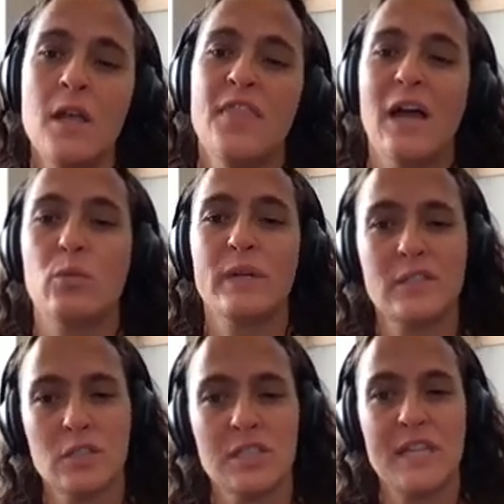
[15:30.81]
That
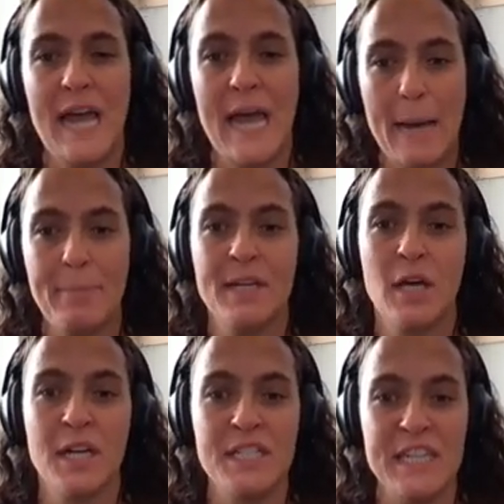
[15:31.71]
research is happening
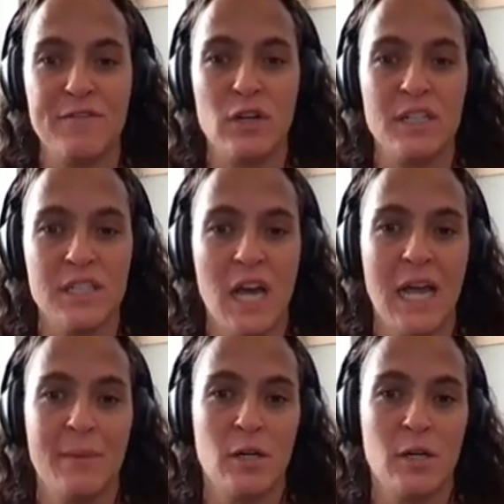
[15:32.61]
on a different time